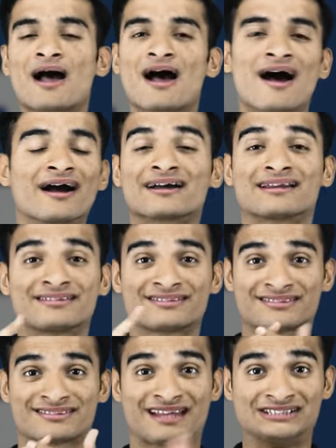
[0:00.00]
you make any
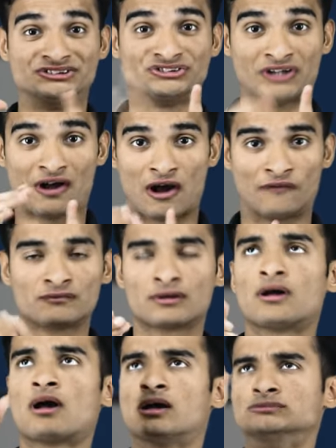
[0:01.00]
changes to your masters,
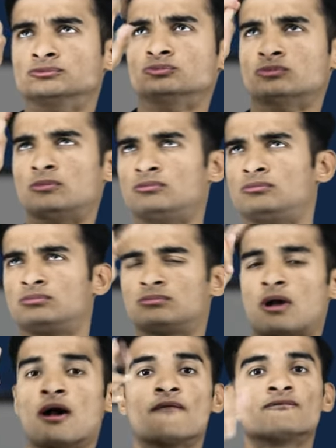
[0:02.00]
you can specify the
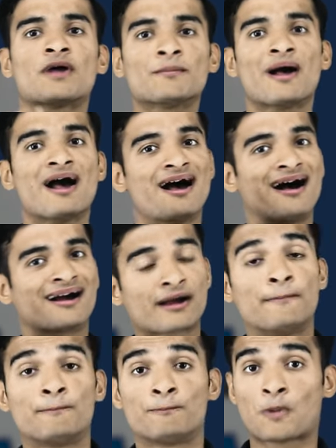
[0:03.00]
date when
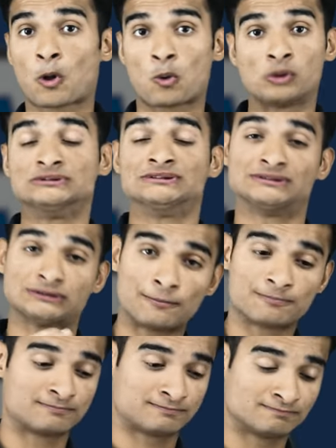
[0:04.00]
those changes should be
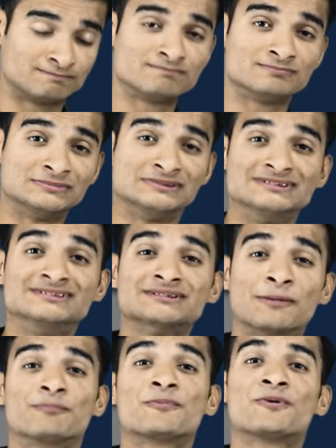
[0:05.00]
effective.
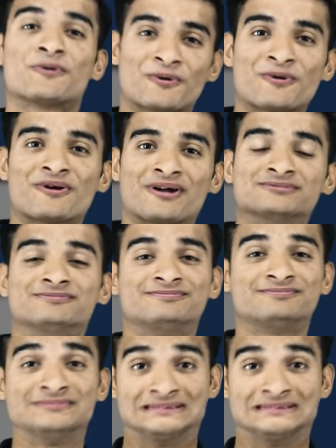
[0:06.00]
Second, speed.